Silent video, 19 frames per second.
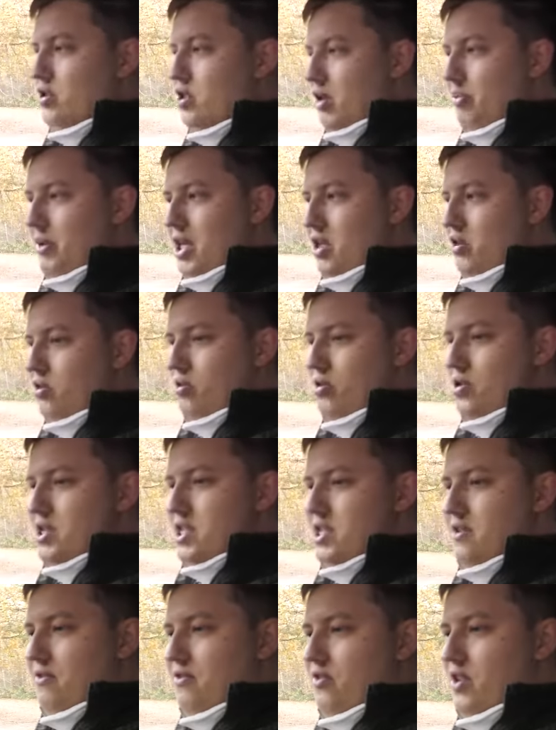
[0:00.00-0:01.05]
So many
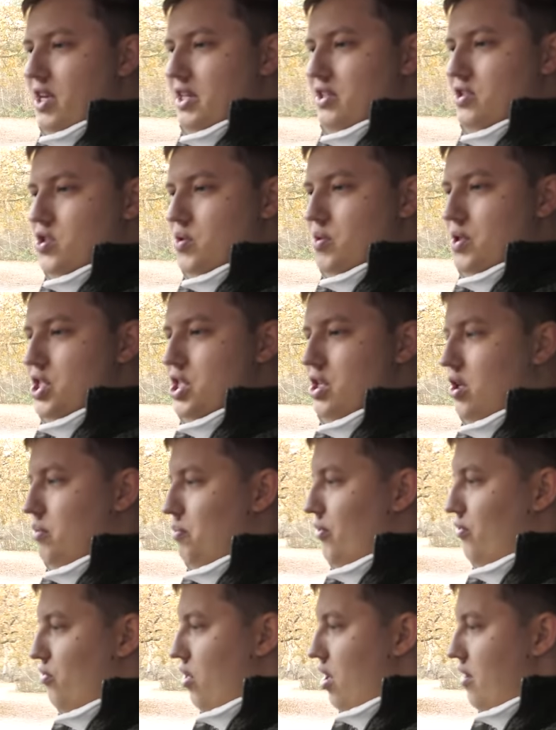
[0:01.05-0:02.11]
noises of things switching on
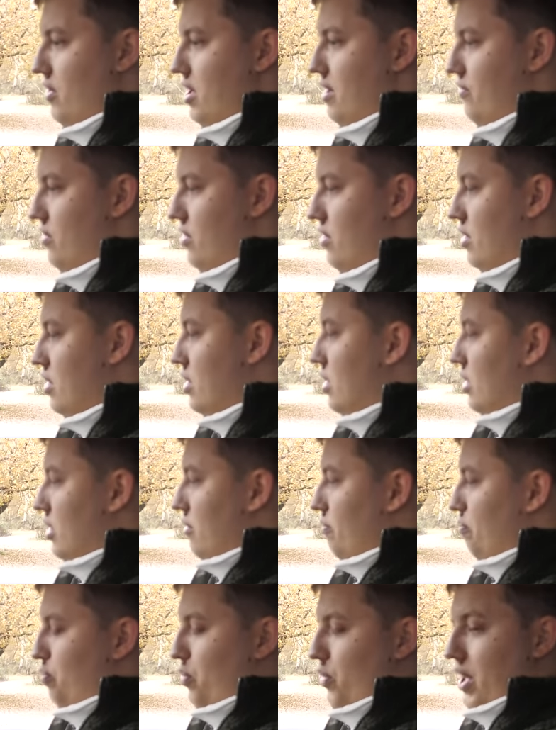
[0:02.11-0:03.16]
before I've even
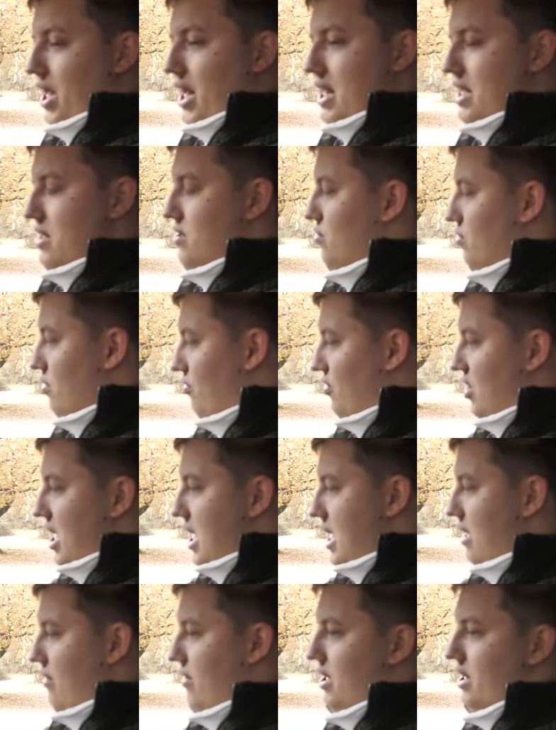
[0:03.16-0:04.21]
put any sort of
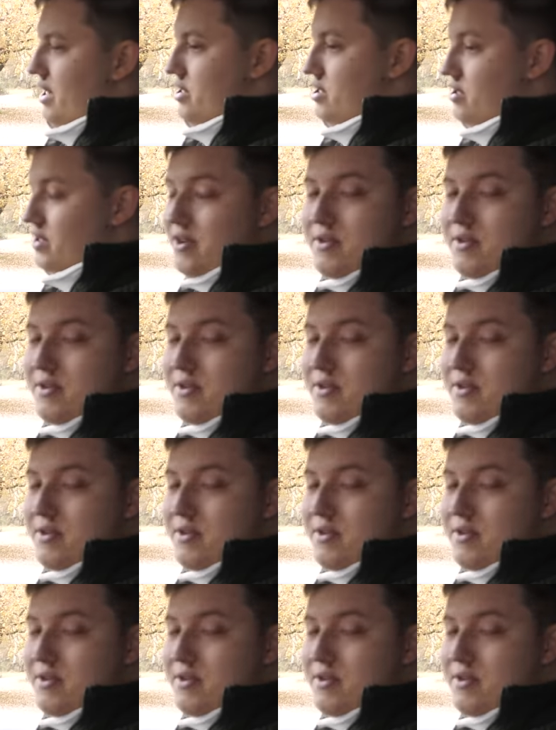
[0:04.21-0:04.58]
key in the ignition.